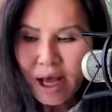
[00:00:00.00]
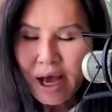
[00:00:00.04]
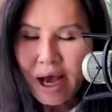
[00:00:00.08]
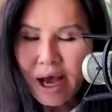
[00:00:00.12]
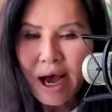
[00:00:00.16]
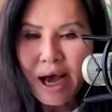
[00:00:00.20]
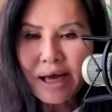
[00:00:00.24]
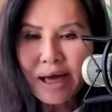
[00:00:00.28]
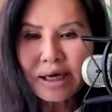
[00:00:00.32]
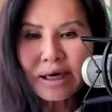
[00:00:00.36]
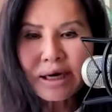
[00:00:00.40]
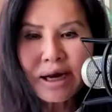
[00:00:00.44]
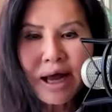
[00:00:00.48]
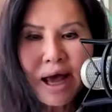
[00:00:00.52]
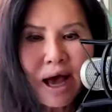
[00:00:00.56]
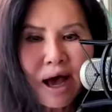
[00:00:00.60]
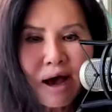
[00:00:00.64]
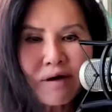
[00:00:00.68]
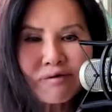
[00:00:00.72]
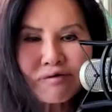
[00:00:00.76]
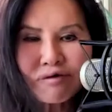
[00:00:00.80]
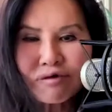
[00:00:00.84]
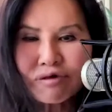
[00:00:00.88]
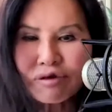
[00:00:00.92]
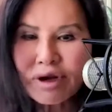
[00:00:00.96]
I didn't
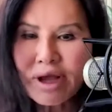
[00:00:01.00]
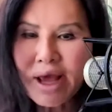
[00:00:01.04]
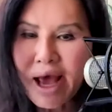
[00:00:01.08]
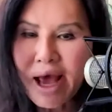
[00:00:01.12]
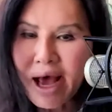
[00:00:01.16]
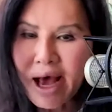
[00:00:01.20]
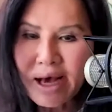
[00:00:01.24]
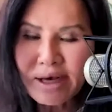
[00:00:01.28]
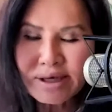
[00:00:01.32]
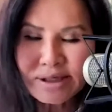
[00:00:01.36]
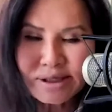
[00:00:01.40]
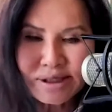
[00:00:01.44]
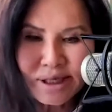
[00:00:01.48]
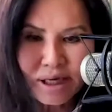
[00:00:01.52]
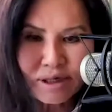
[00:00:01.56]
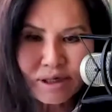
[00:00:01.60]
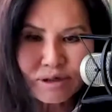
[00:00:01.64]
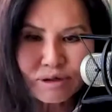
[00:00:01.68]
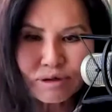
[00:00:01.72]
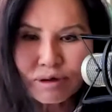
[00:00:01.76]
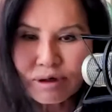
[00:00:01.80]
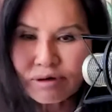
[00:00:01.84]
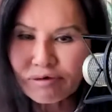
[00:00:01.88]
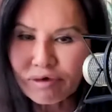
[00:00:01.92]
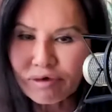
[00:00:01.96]
have free access
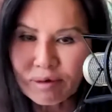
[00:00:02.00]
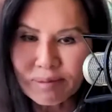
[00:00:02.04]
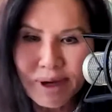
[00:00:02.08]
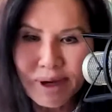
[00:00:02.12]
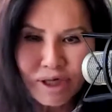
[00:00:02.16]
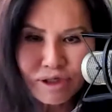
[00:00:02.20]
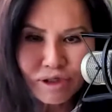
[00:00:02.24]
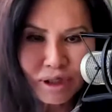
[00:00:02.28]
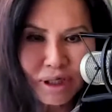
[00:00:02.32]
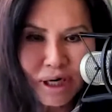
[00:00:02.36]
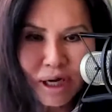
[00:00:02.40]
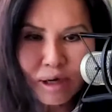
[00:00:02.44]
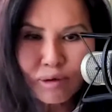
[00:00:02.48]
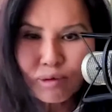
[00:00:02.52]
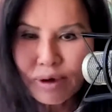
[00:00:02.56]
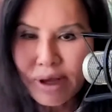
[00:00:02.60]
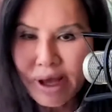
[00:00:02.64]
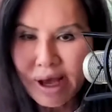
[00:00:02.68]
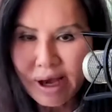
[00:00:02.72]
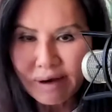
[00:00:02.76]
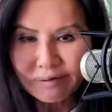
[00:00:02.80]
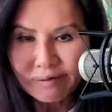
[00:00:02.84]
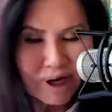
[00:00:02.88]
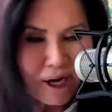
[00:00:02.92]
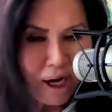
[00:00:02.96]
to information like we
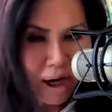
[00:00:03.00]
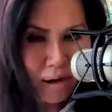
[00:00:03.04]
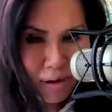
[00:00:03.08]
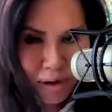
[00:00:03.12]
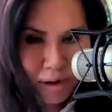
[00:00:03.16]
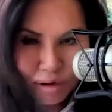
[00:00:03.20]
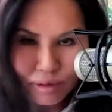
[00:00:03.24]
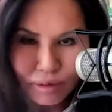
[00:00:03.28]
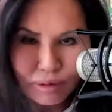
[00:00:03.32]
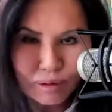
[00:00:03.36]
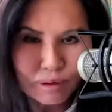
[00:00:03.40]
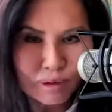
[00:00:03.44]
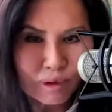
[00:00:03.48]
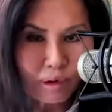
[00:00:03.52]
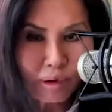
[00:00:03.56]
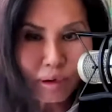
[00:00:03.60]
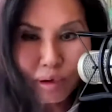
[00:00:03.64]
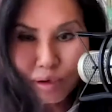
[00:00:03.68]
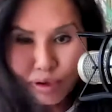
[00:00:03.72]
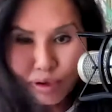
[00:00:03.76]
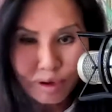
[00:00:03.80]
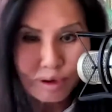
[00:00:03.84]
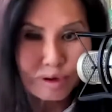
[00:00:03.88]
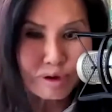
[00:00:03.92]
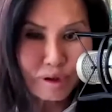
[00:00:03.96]
have now in Google or
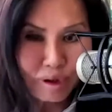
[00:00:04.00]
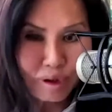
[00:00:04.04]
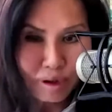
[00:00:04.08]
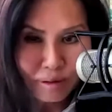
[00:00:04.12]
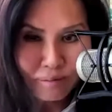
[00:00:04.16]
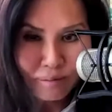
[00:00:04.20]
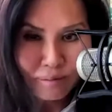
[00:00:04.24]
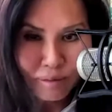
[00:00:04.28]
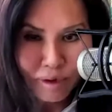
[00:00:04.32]
YouTube.